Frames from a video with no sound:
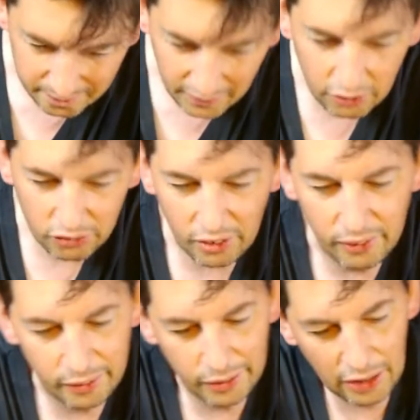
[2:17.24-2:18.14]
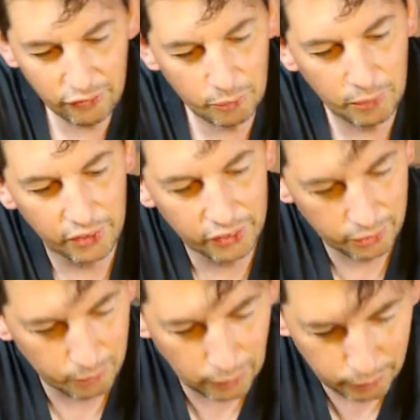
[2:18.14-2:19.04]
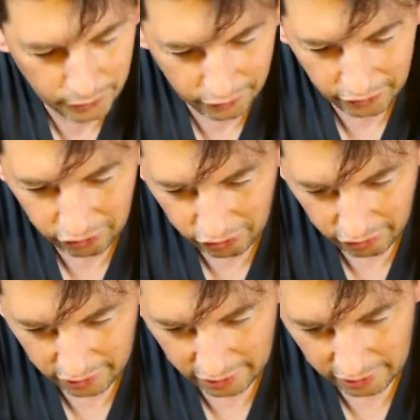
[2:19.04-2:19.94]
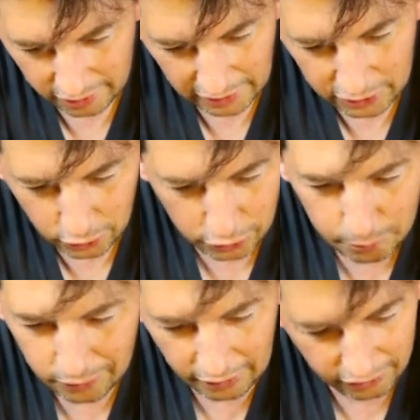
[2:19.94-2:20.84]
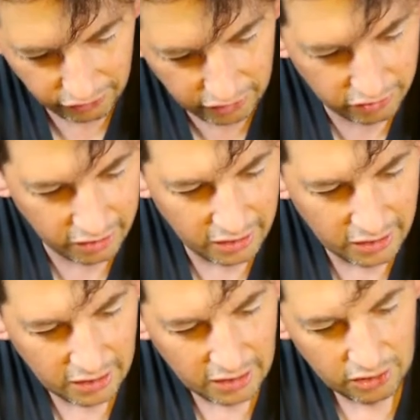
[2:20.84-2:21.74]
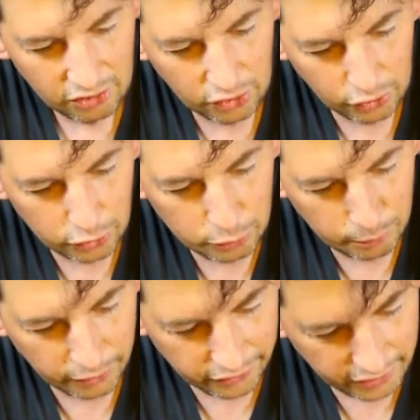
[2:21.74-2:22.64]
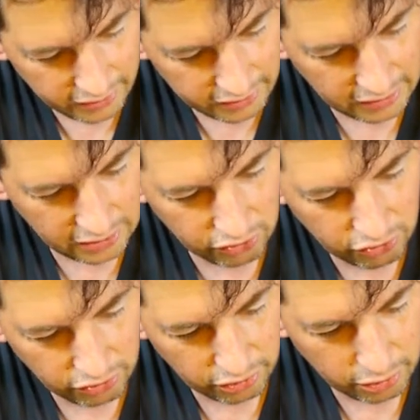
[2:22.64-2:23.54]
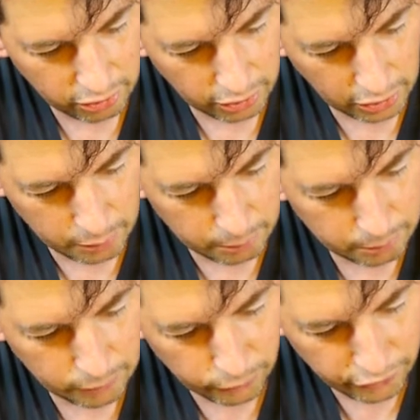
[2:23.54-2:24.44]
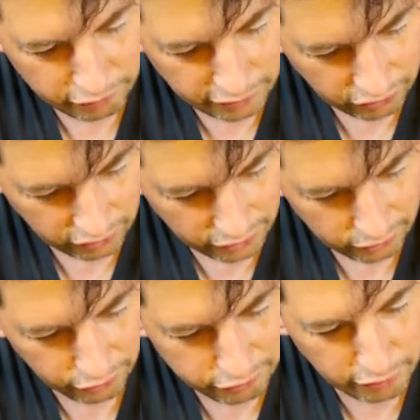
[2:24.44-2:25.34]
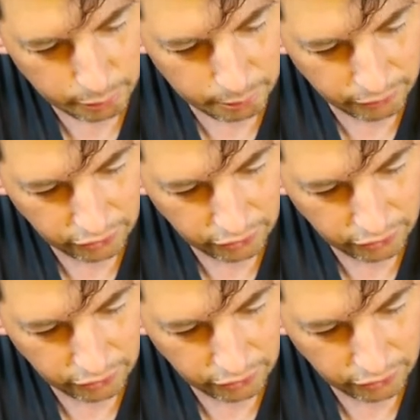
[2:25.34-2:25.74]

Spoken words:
So, how does it work? Well, we've got these 8 columns, like I said. So column 1 here is all these green circles are drums.